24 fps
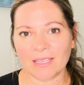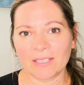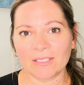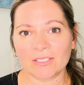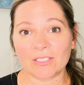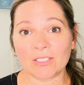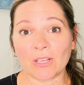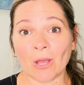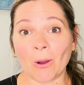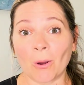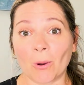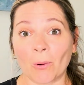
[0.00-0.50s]

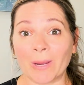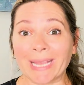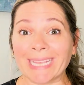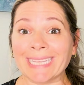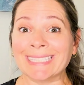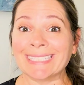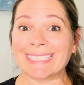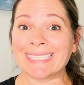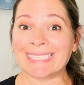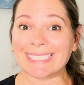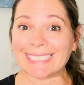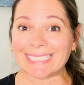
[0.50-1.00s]
So
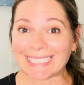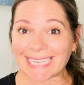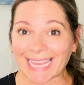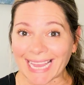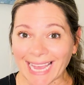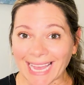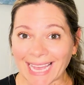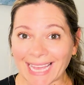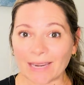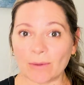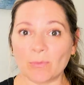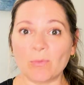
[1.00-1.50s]

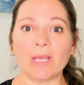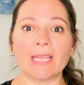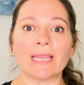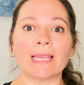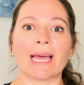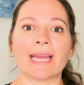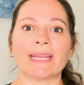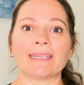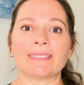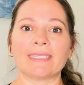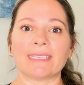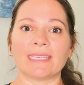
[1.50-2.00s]
instead, we
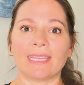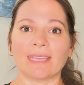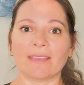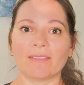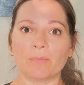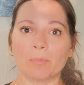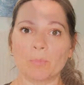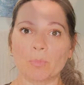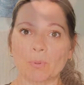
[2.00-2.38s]
like to give